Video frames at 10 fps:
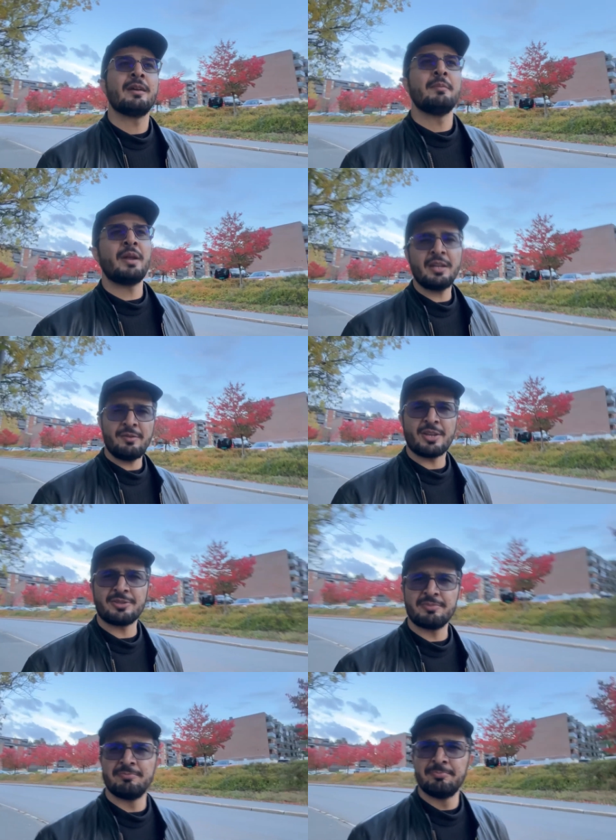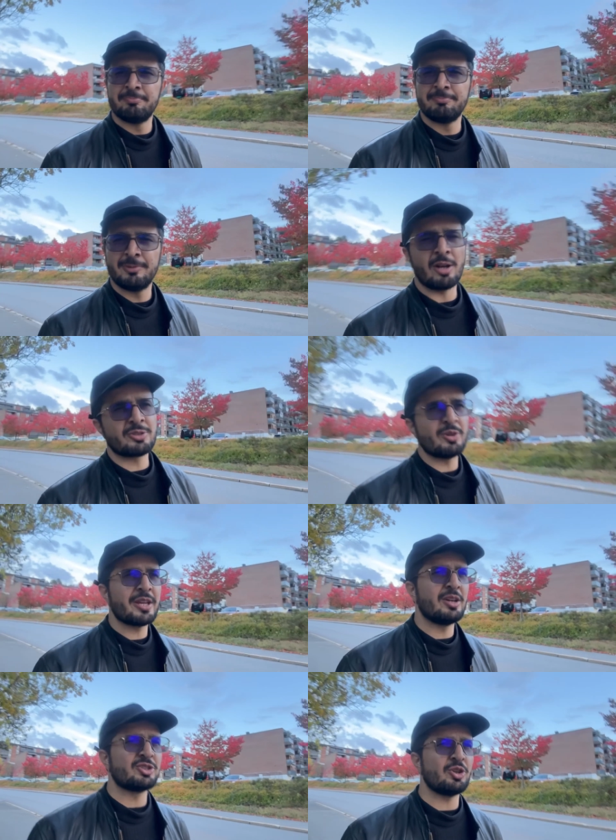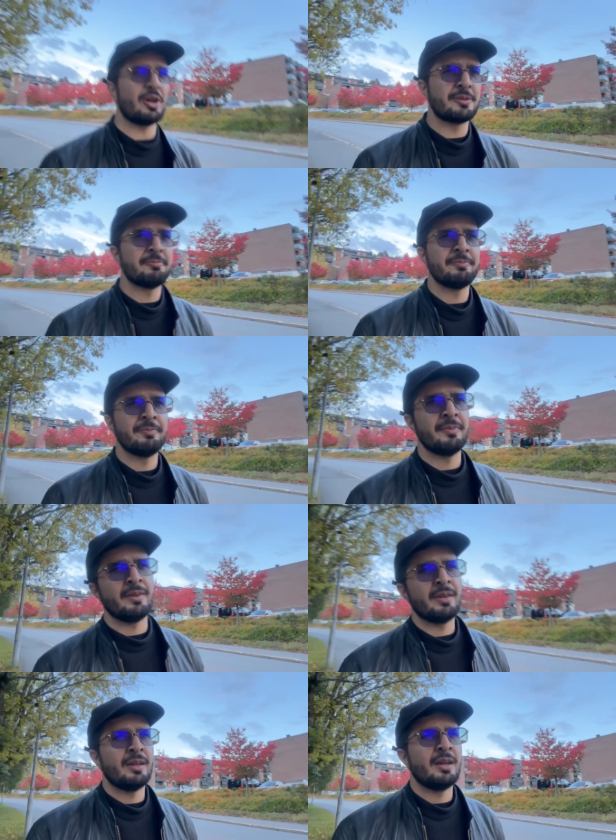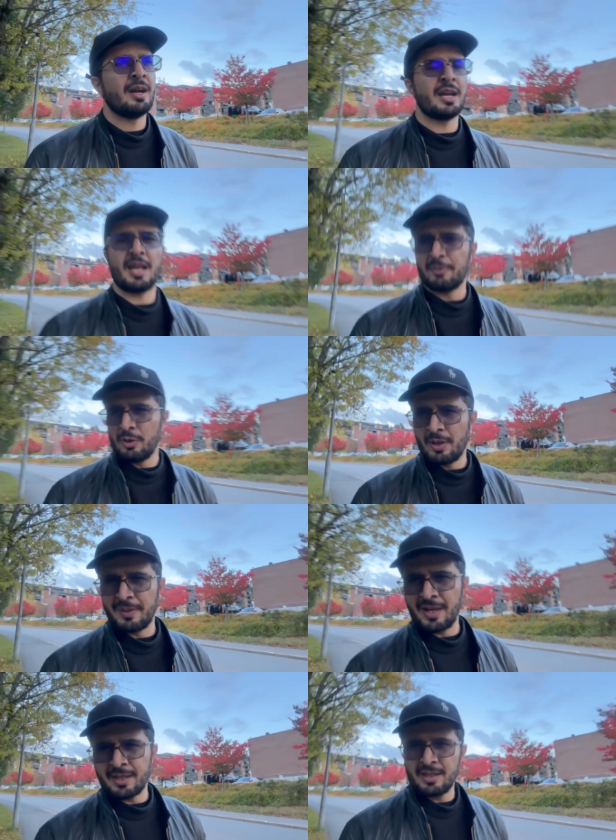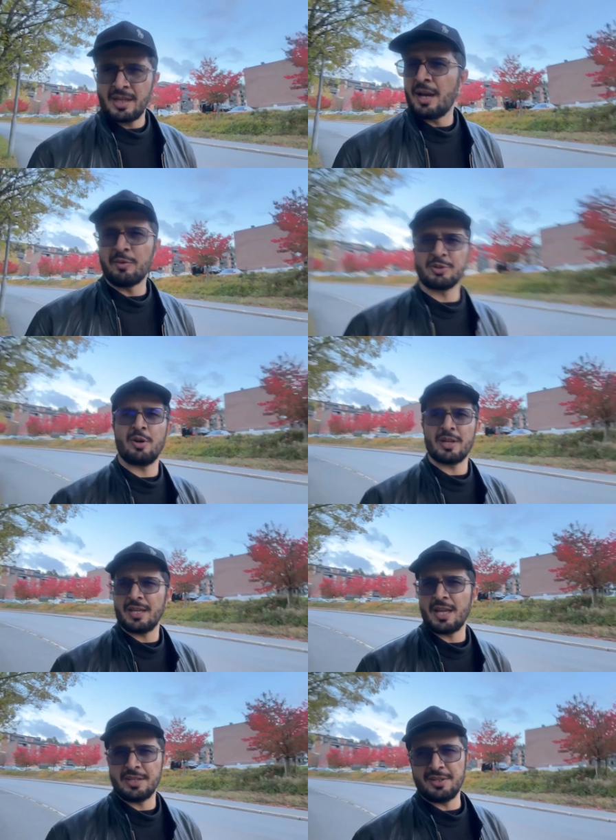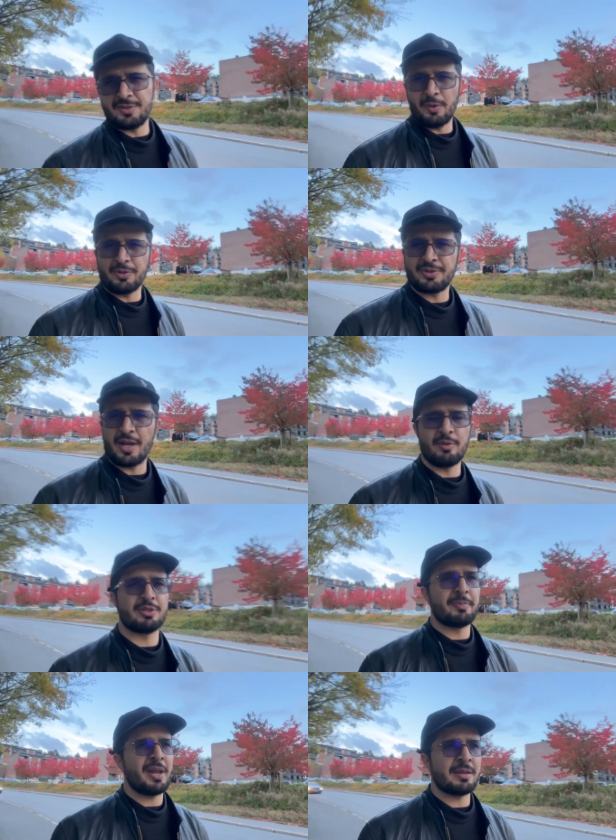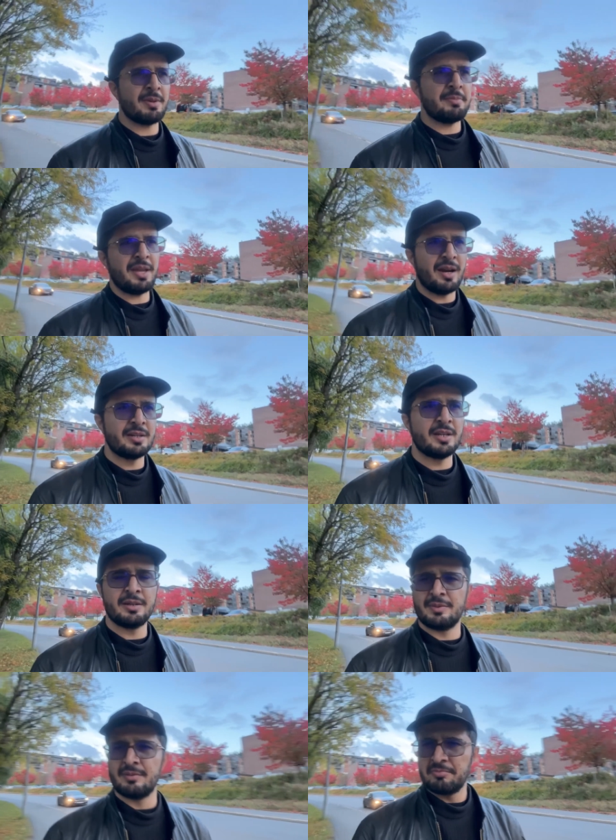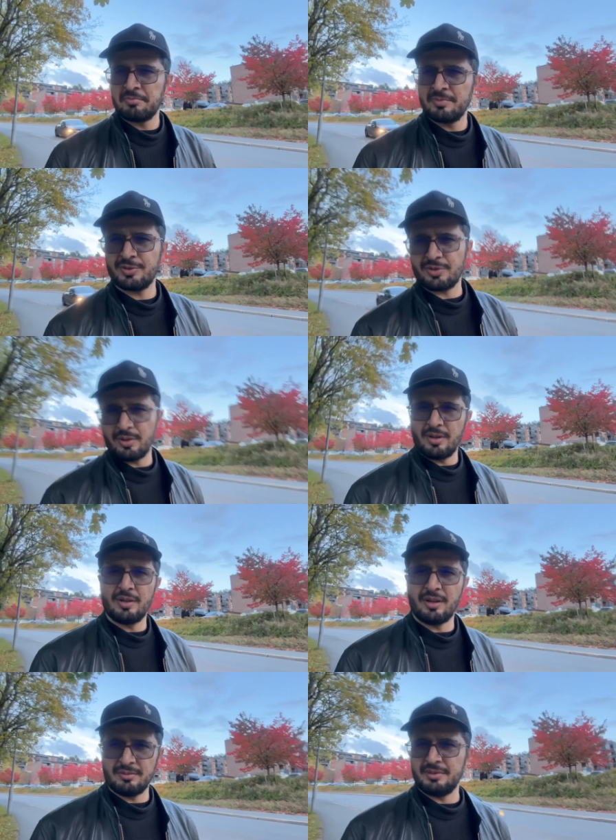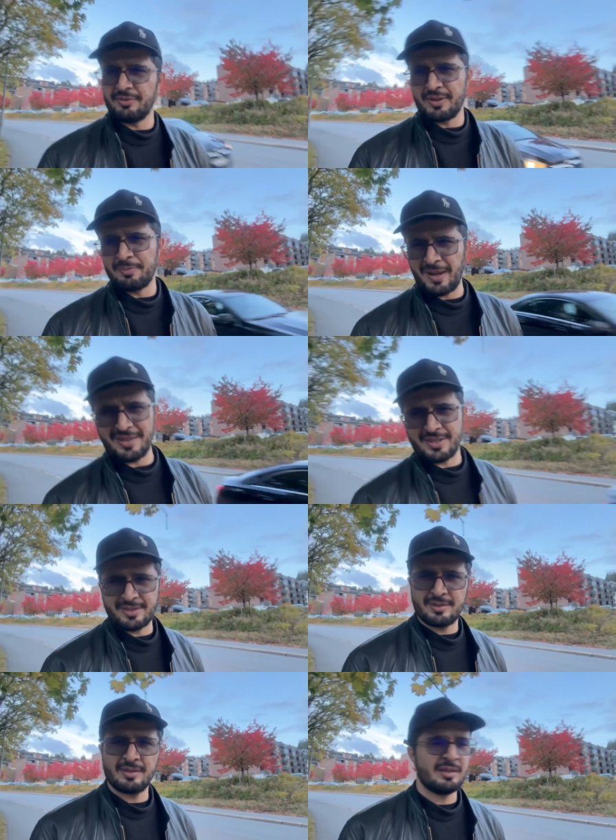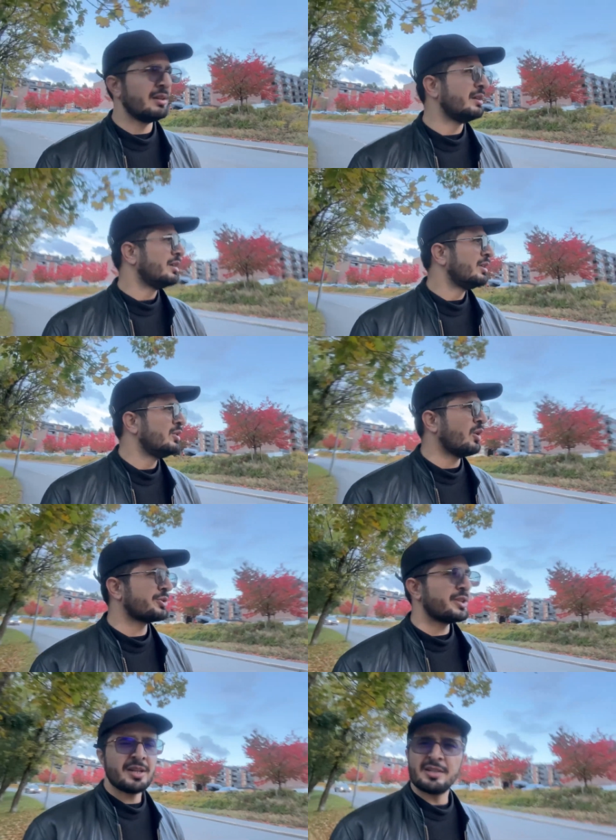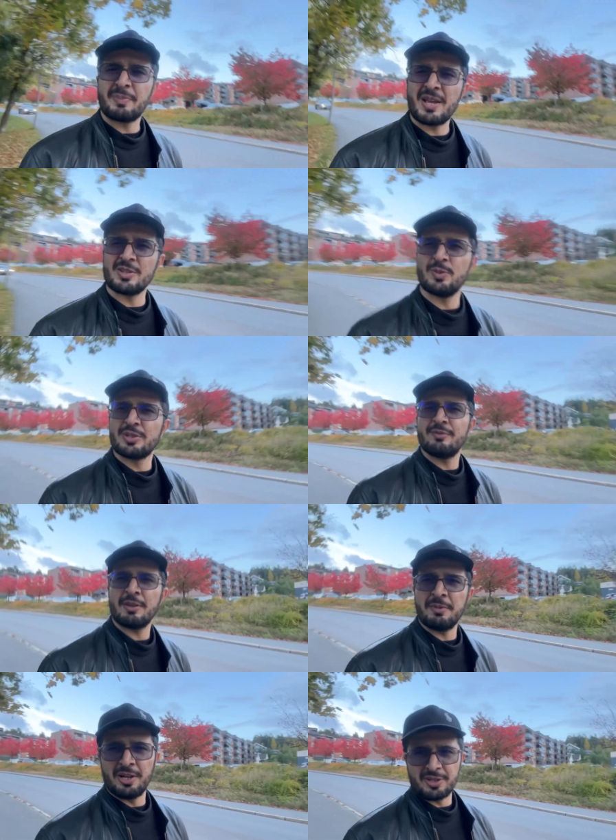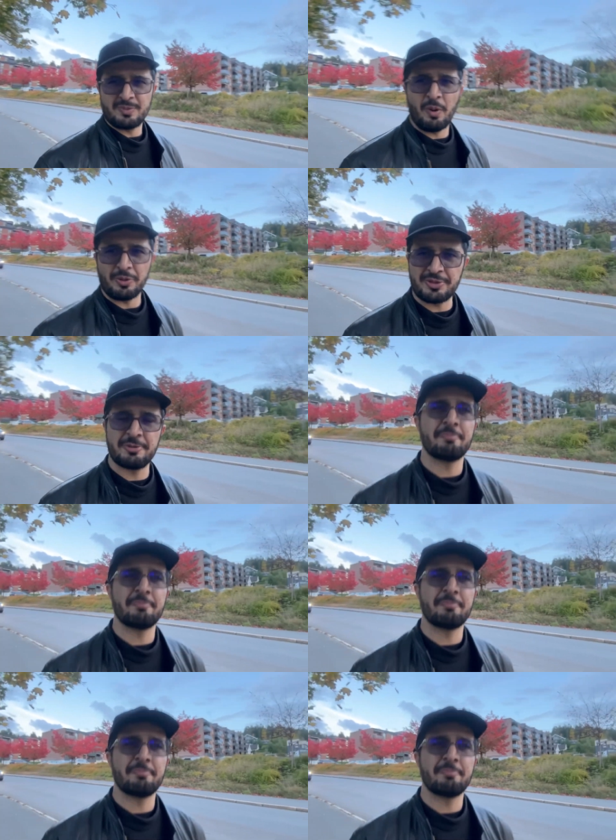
But anyways, long story cut short, I kept on applying and I was not getting any response. I was applying maybe 100 different places. No single place was giving me a response.